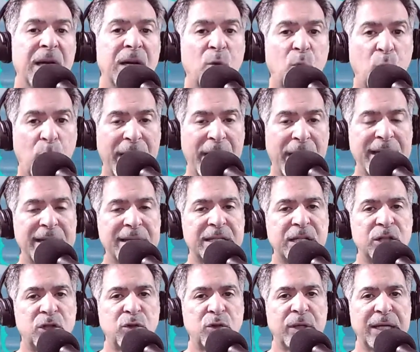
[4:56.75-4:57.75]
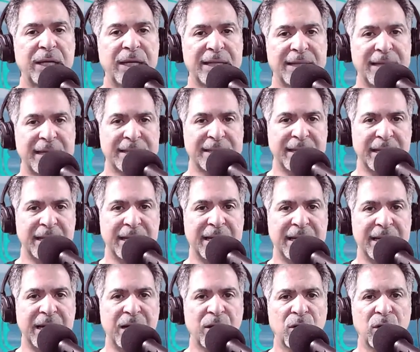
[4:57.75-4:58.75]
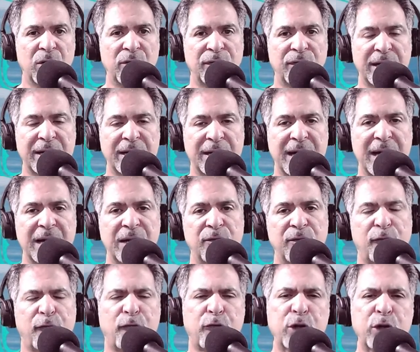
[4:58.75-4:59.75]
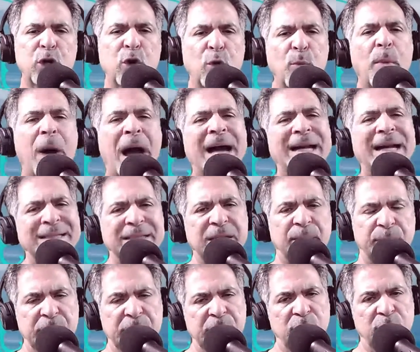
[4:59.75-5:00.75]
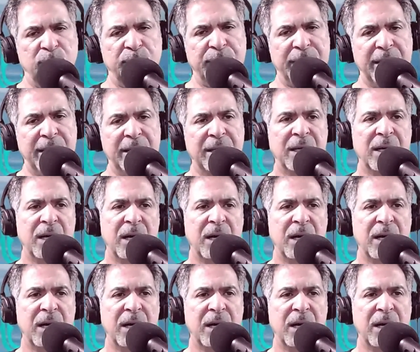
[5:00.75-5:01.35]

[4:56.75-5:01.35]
ways that you can get that taken care of and kind of free your mind up a little bit